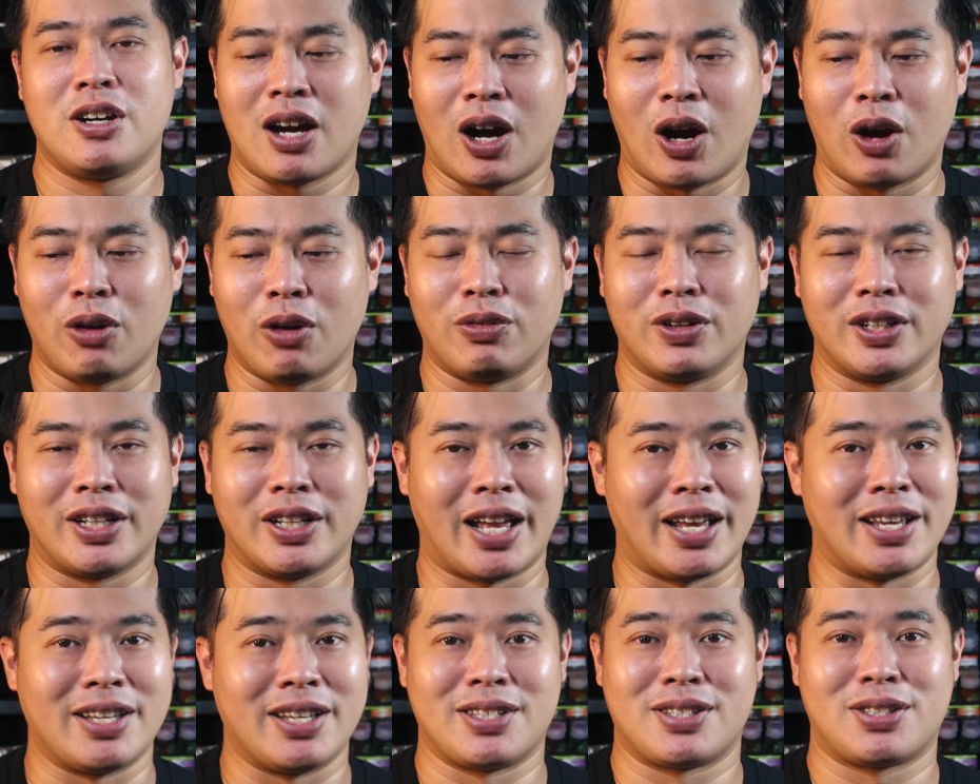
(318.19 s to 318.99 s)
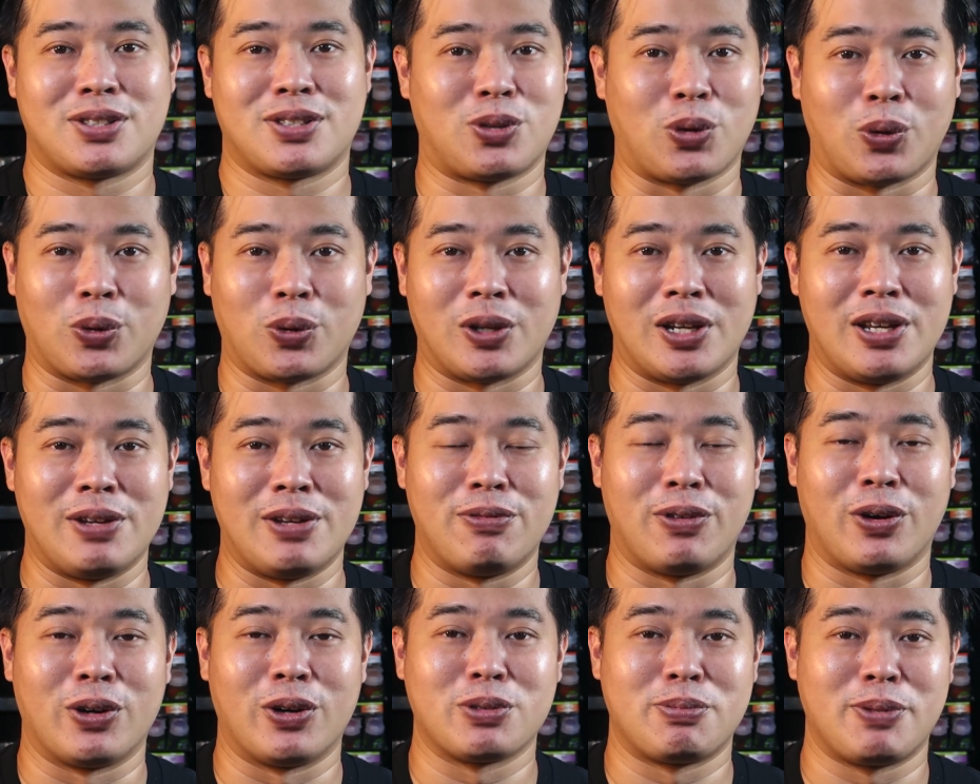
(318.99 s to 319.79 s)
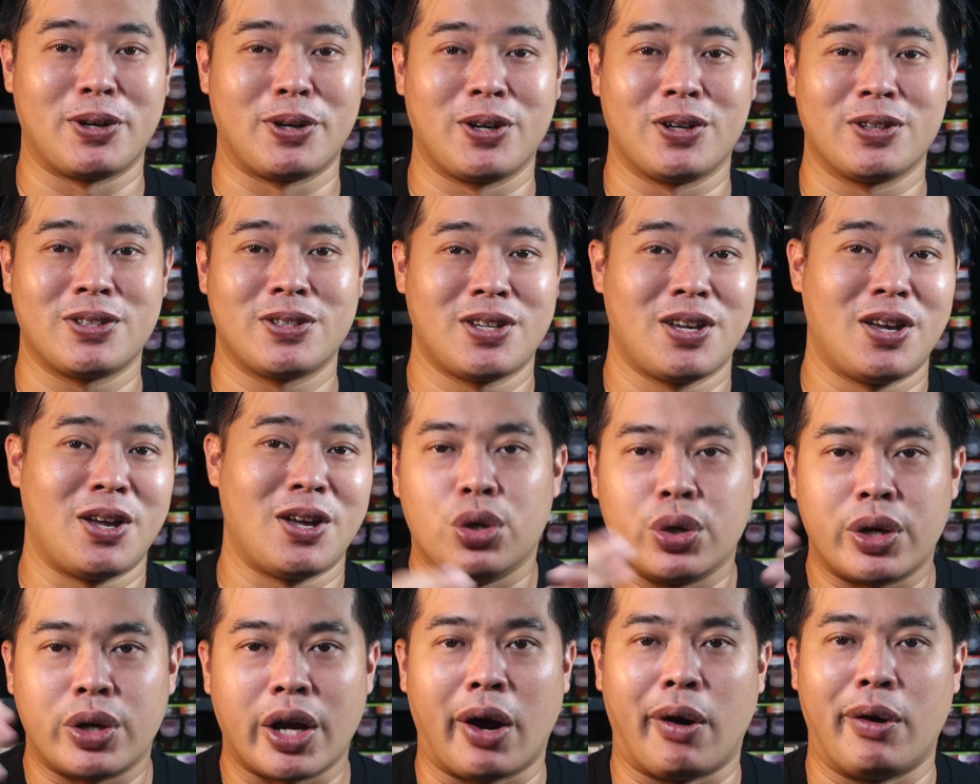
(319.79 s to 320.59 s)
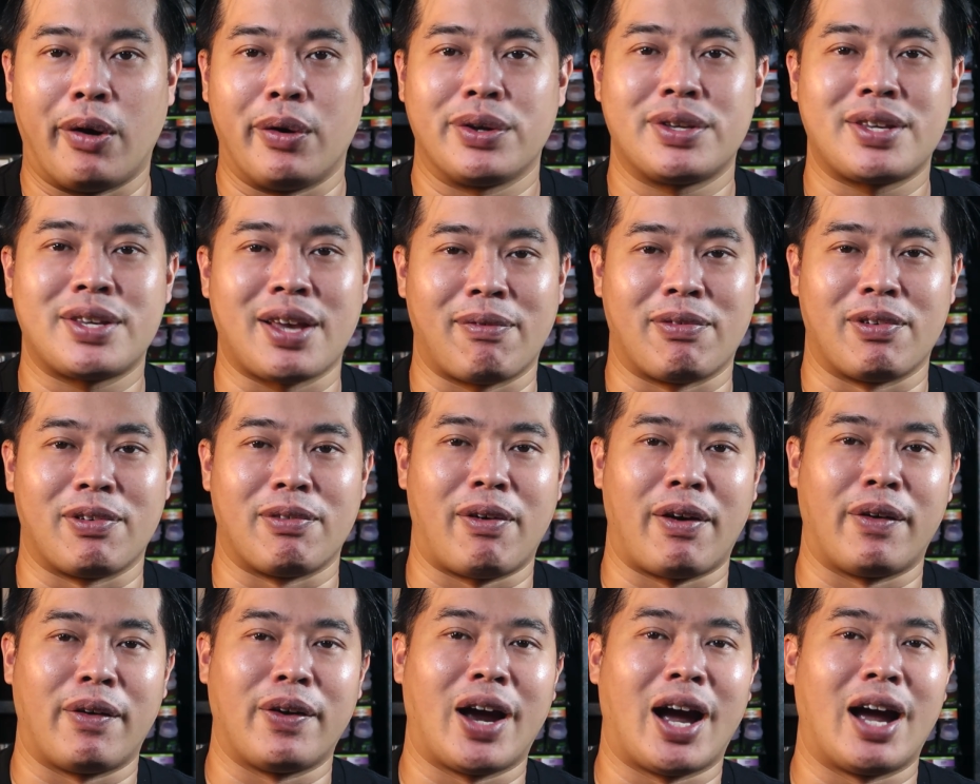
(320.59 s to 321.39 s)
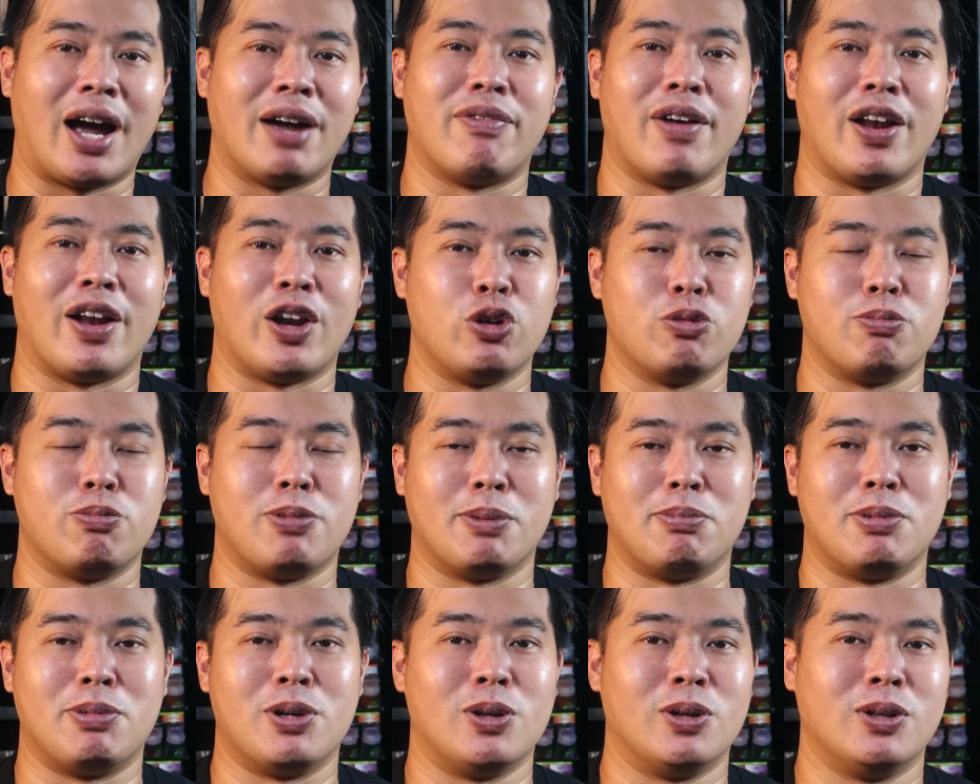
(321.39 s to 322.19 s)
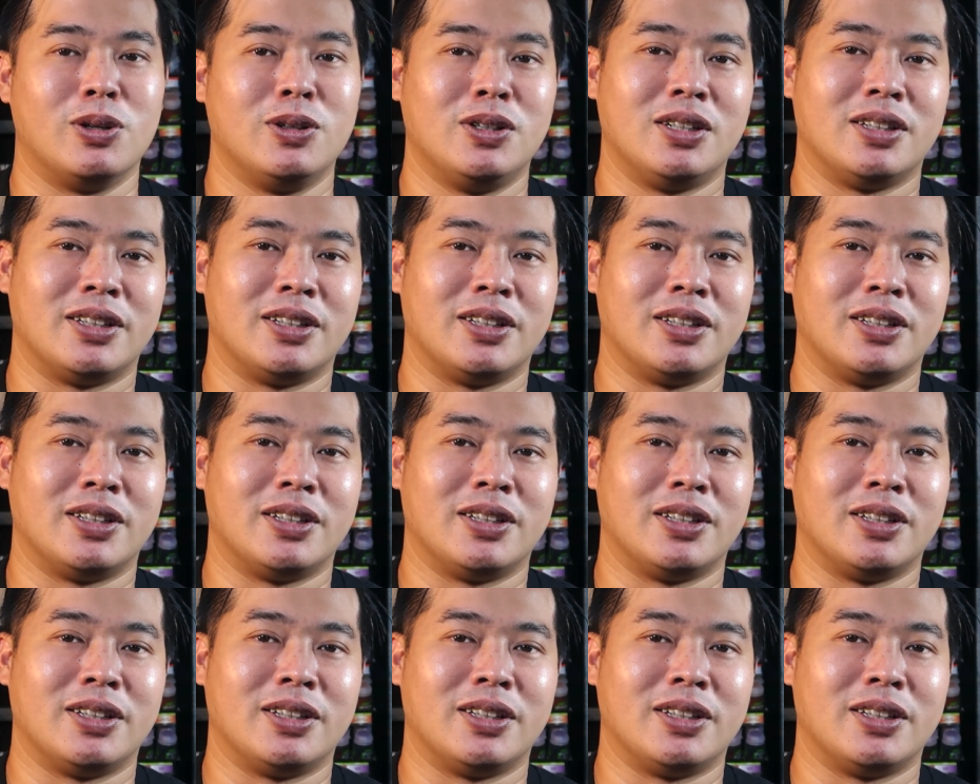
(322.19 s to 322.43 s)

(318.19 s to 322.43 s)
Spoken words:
However, that is totally false because you can always have a very high value purple.